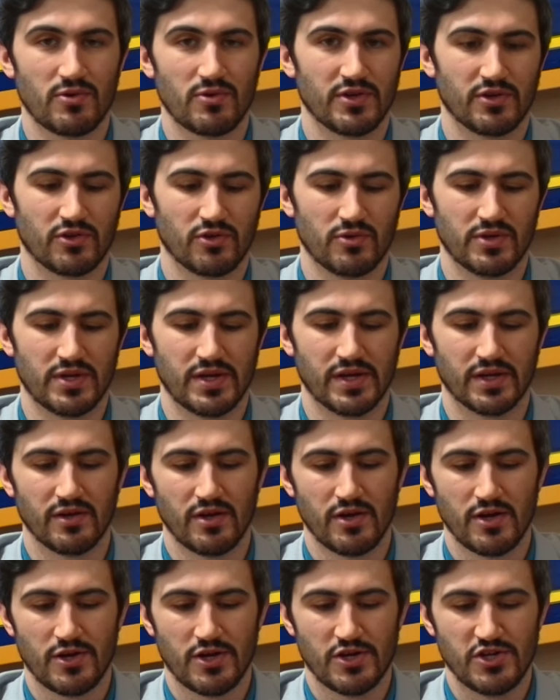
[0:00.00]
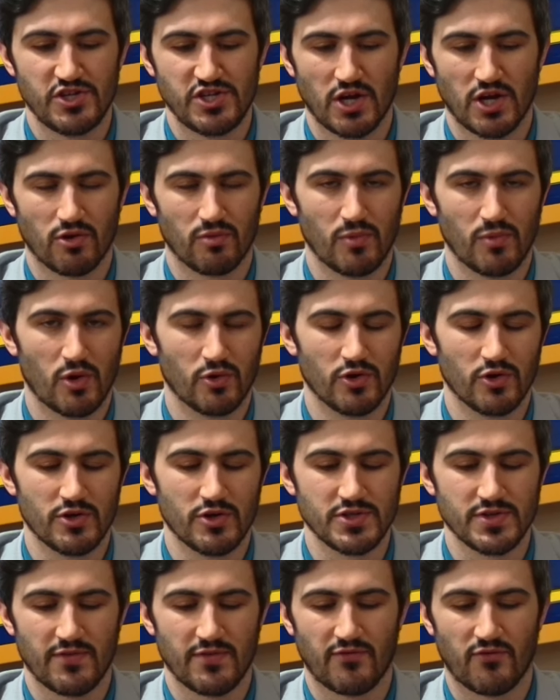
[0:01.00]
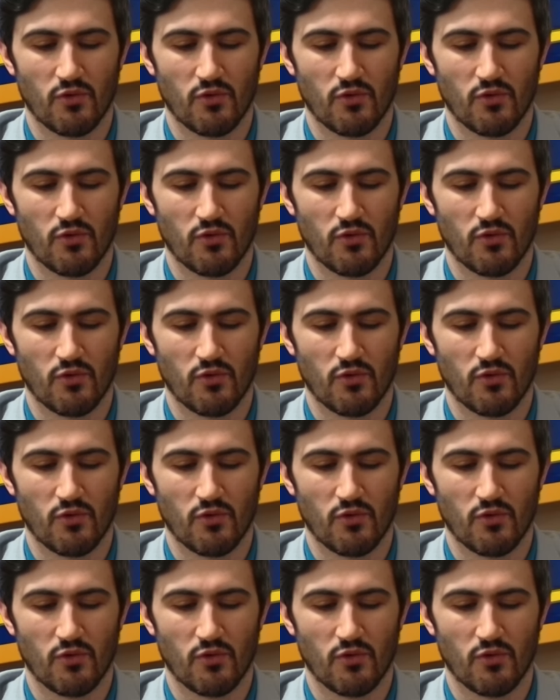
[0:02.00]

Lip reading: including General Motors,